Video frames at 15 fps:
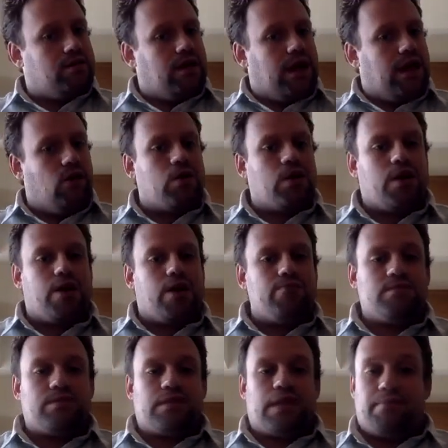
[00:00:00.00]

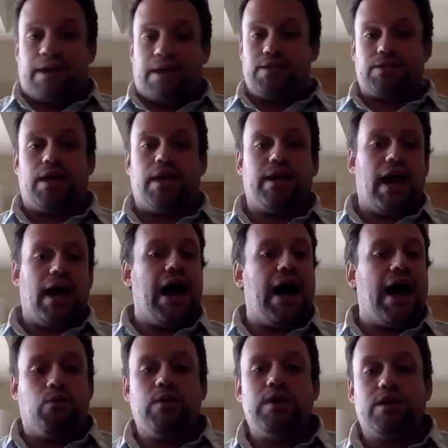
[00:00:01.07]
outcomes that might say,
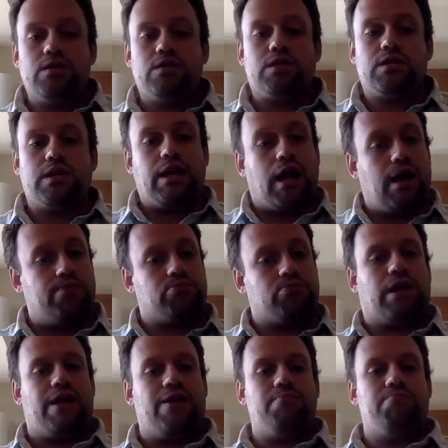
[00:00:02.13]
yeah, we could see an
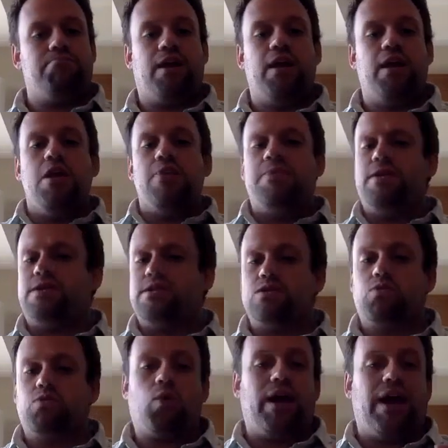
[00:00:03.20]
uptrend, but this is
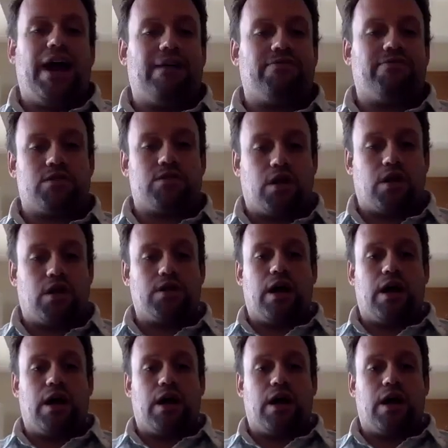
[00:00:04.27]
where we have to start
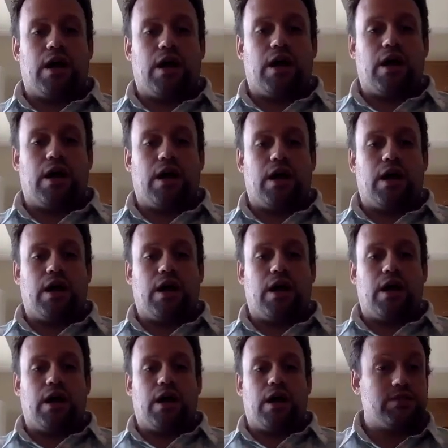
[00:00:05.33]
talking about the
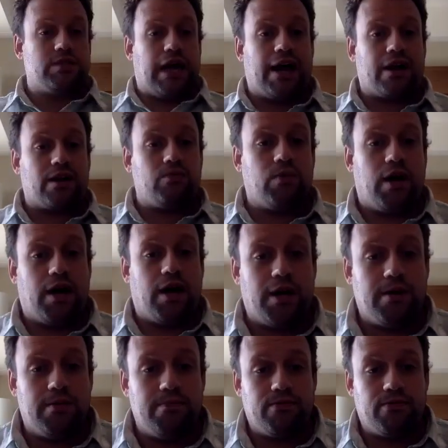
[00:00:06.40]
exact
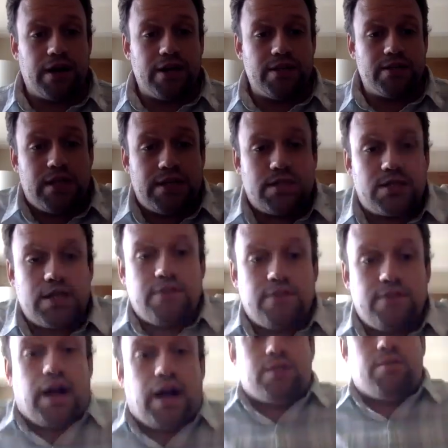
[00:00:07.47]
phrases that Steve
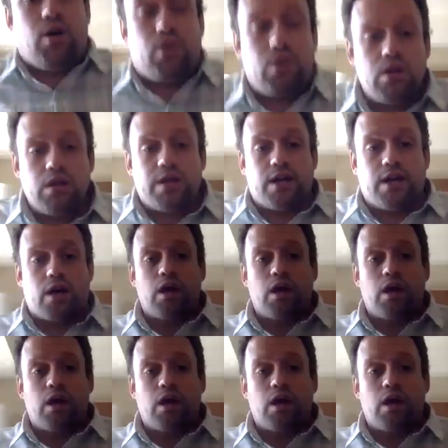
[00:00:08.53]
talked about earlier,